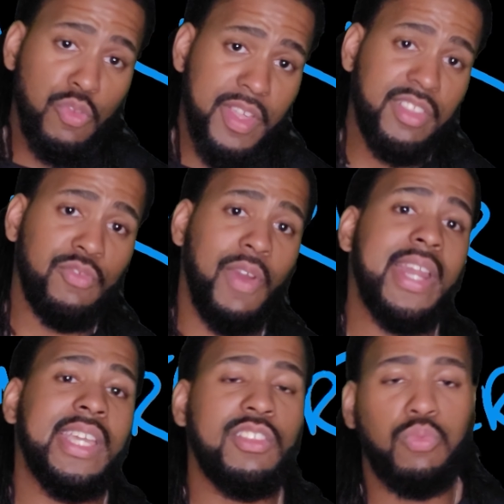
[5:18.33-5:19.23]
this in
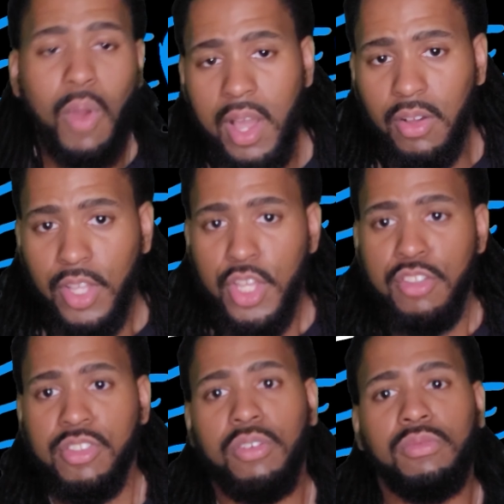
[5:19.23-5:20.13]
writing as well.
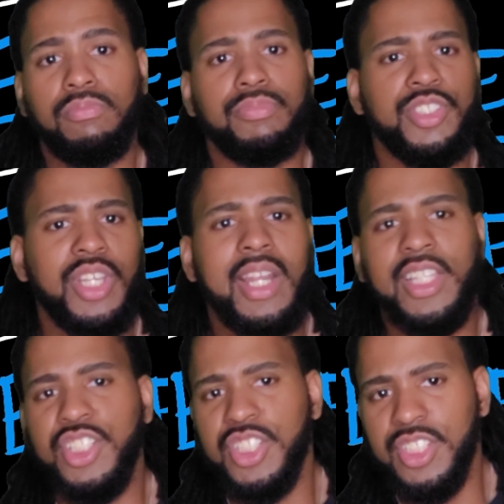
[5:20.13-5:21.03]
So Lashana
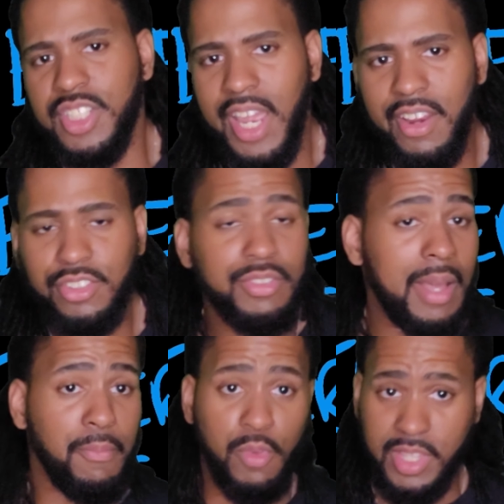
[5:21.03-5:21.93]
Lynch's character,
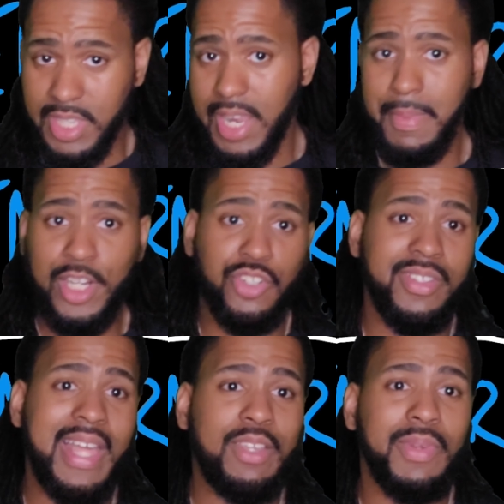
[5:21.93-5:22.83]
now once again, I'm not sure
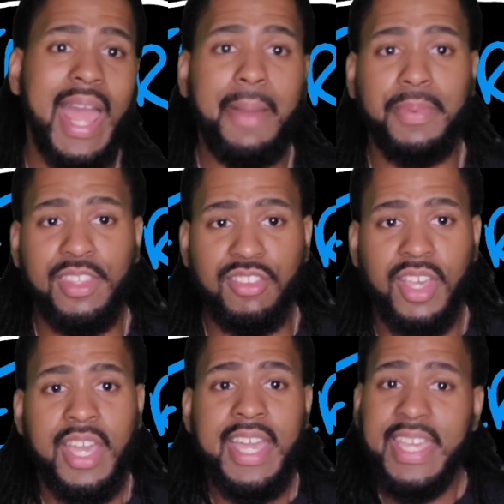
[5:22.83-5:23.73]
exactly what happens,
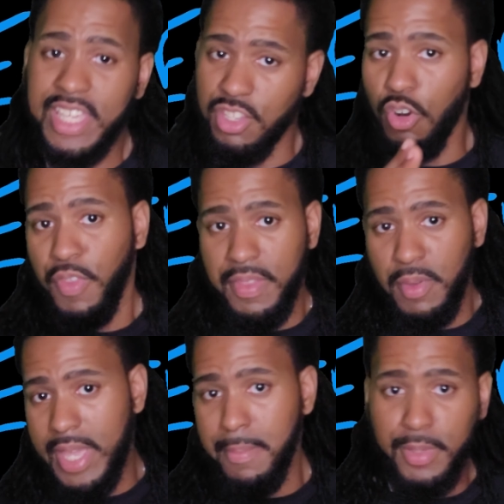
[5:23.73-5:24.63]
you know,
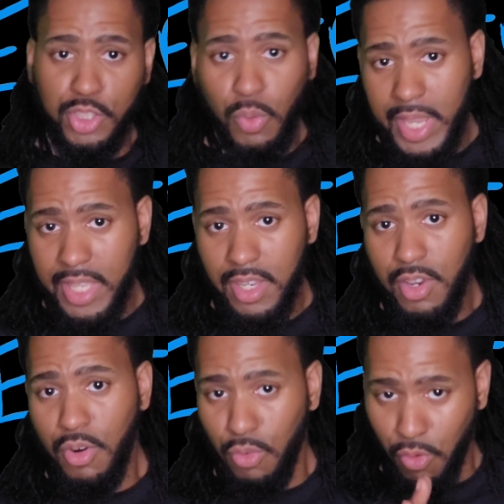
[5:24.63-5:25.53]
in between,
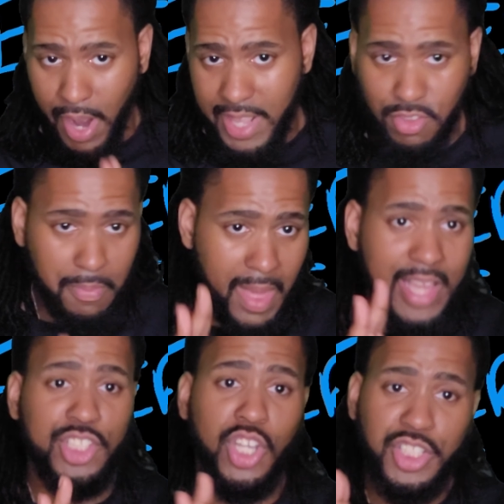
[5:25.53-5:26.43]
right? So I'm
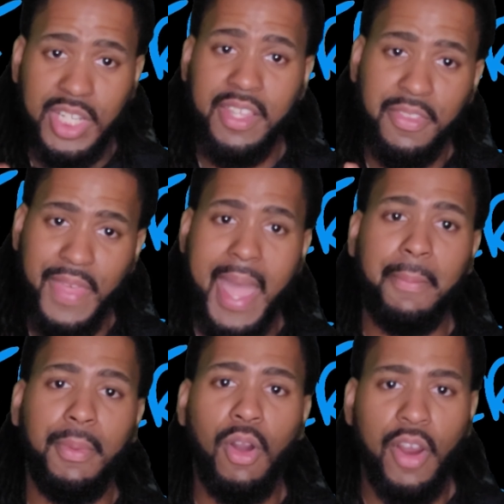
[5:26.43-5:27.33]
not judging that
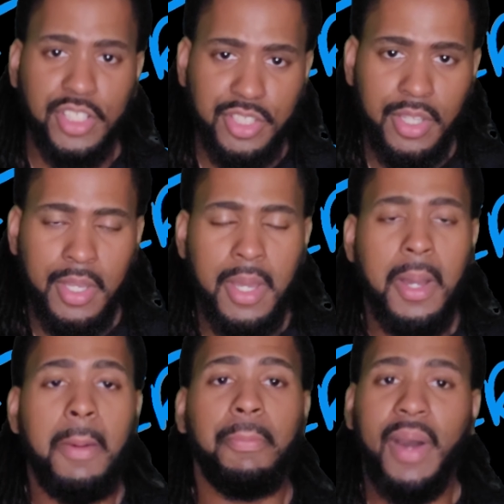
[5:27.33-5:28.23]
part,
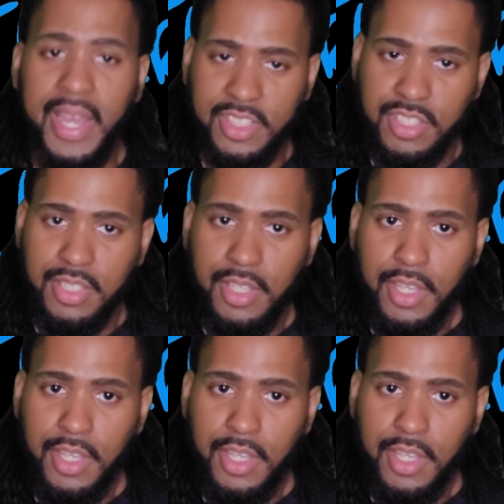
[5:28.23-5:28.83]
but